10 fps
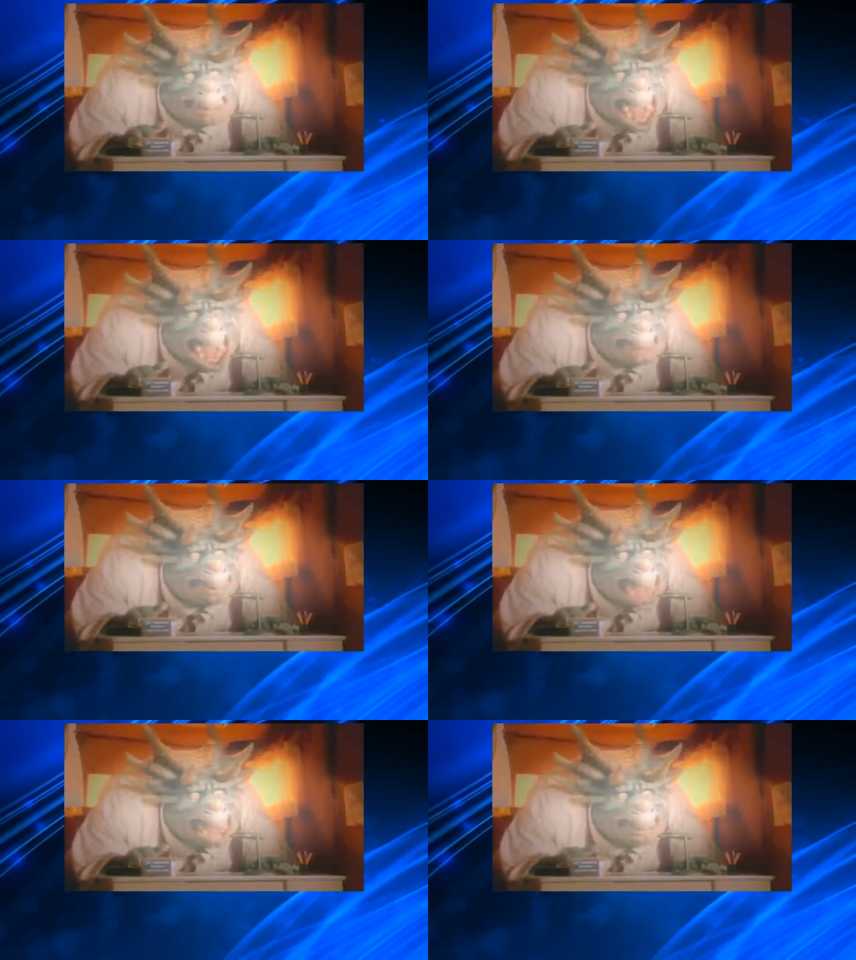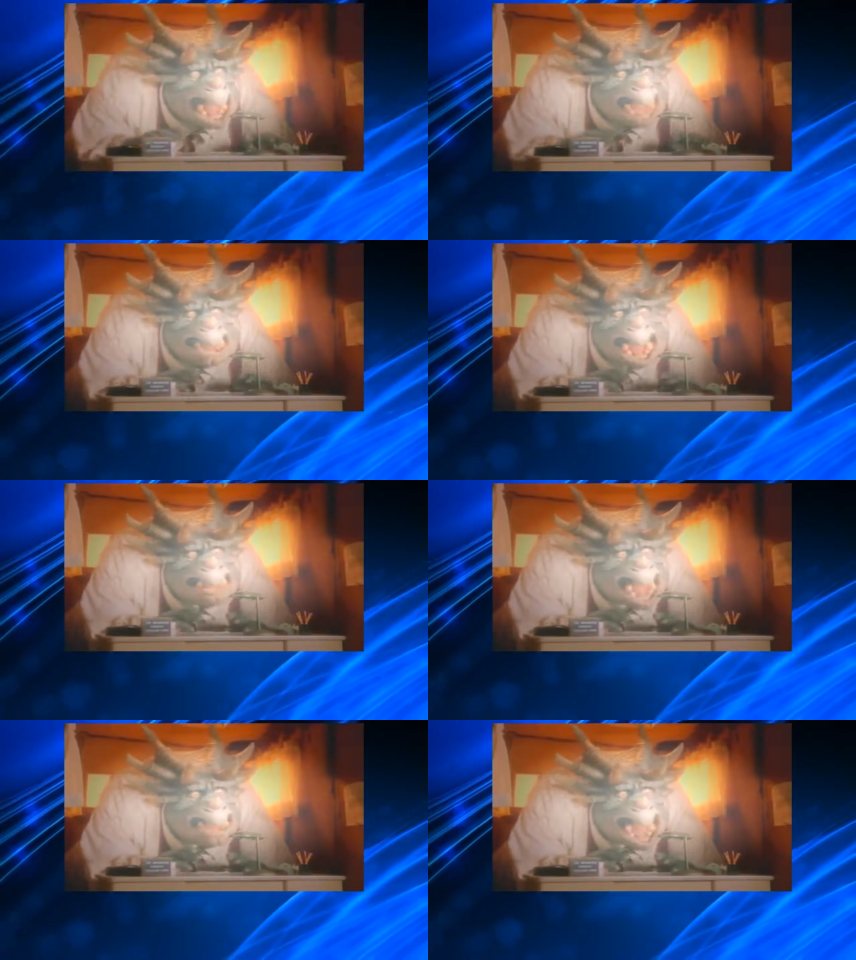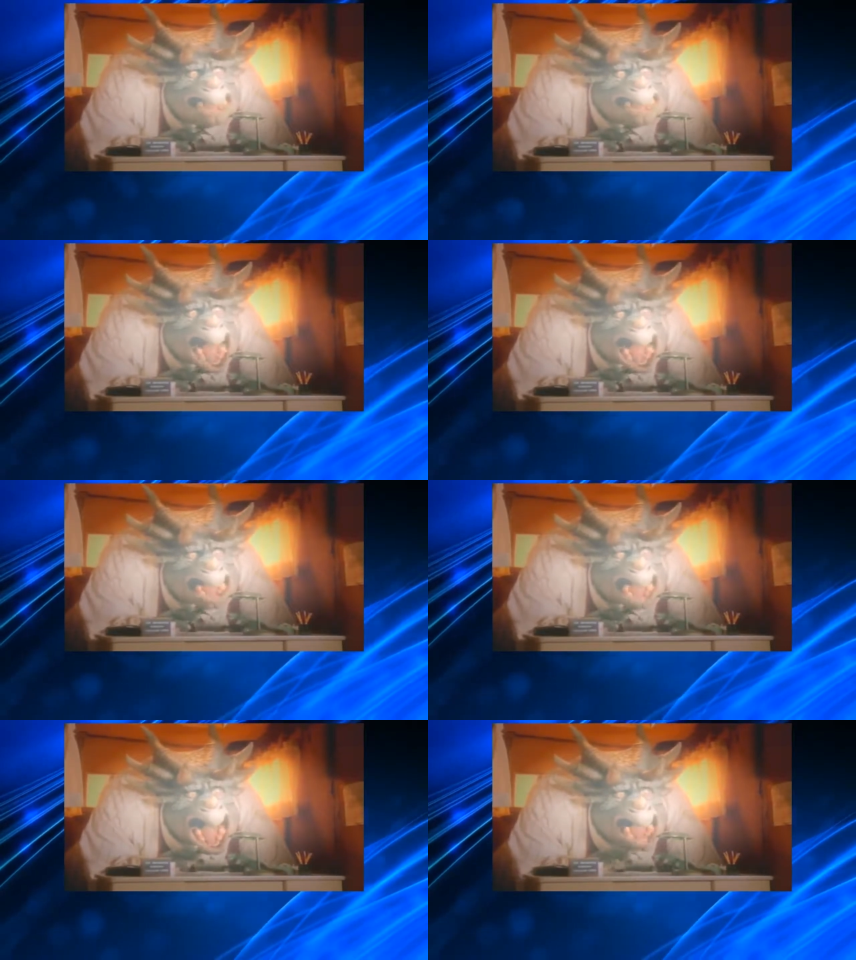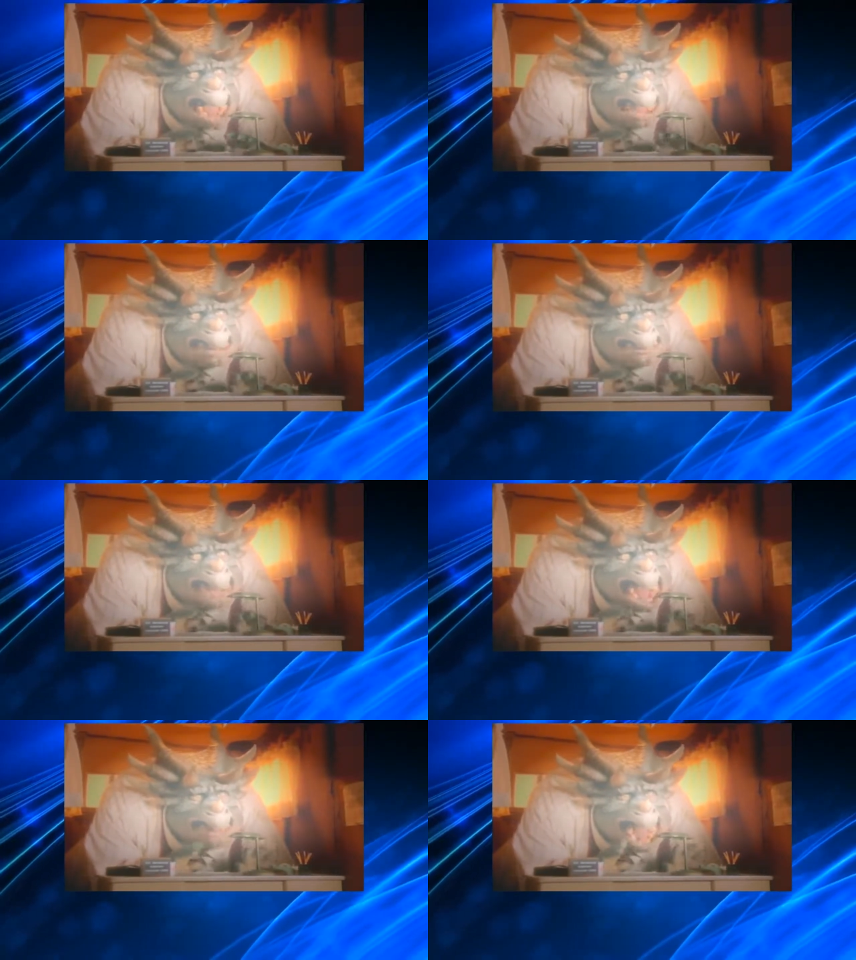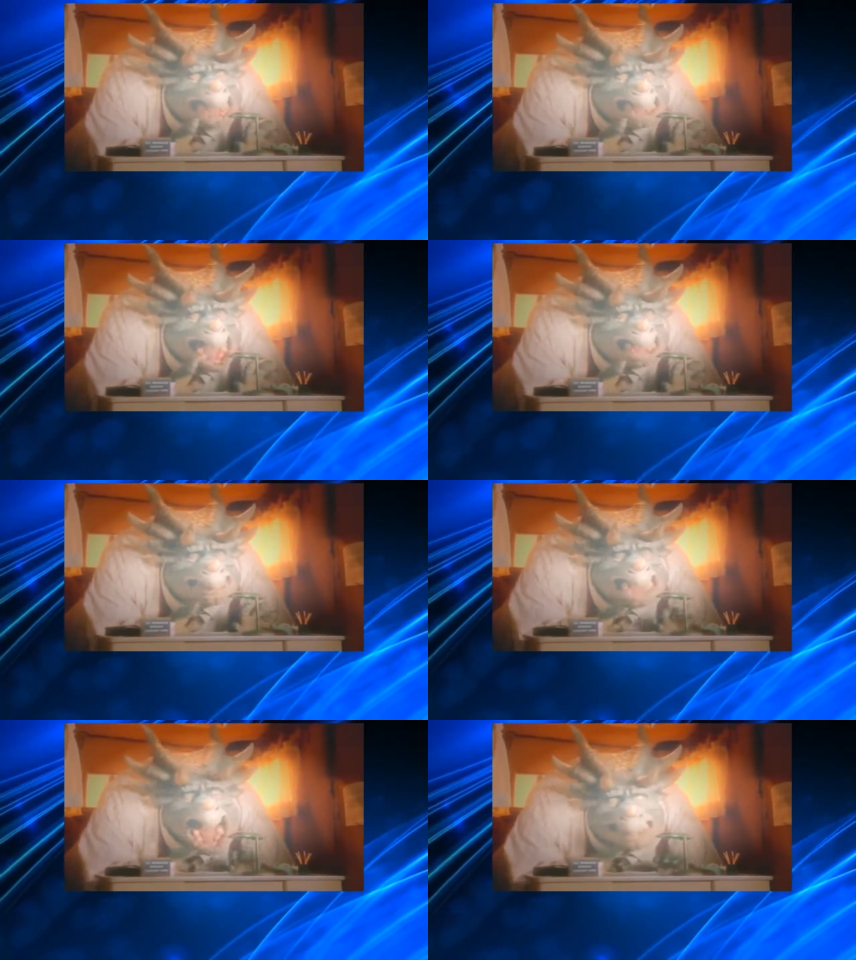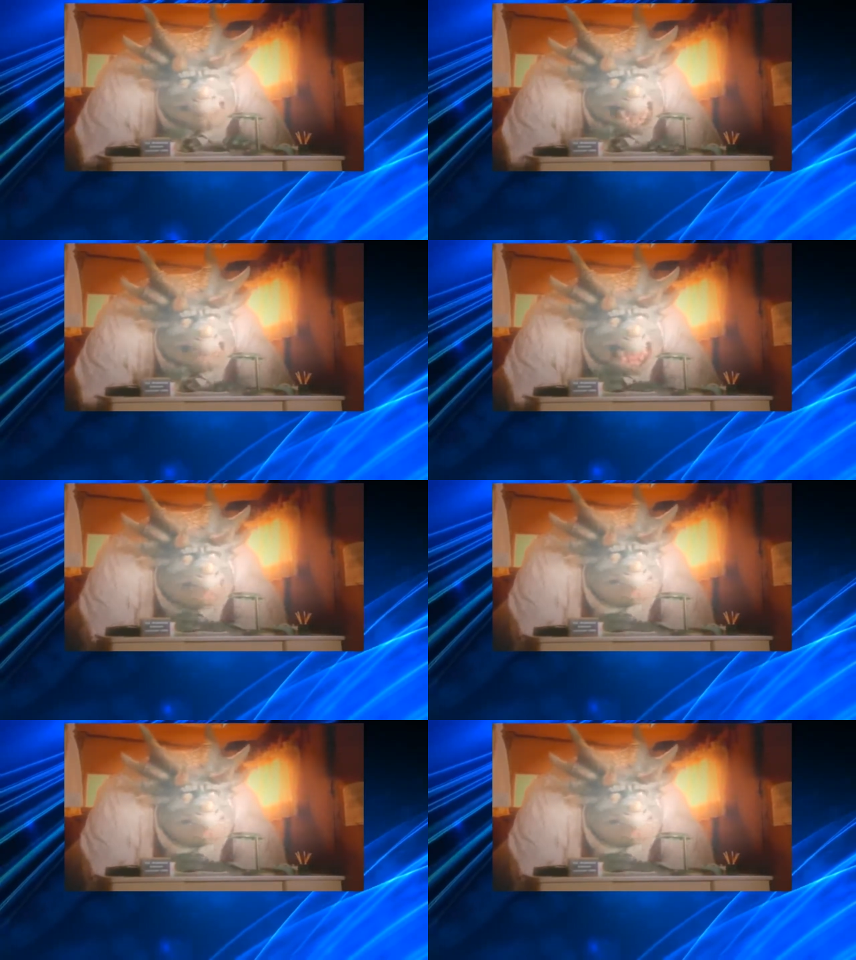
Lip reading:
Nobody's mouth can be seen.